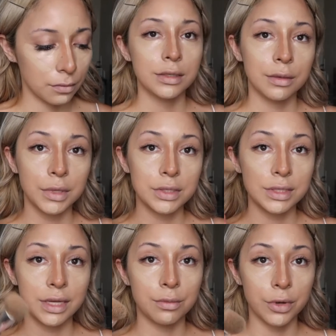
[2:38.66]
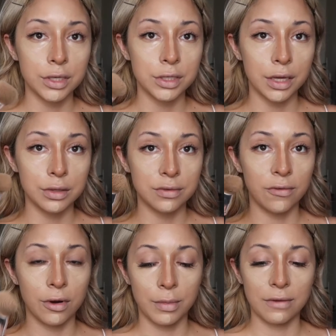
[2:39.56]
So I'm going to use the same brush I used
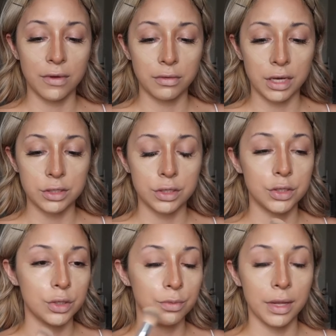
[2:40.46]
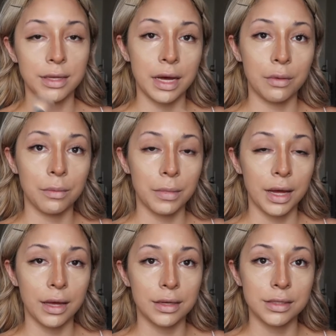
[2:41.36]
for my foundation to blend out
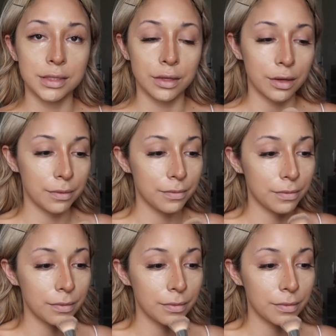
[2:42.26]
my concealer.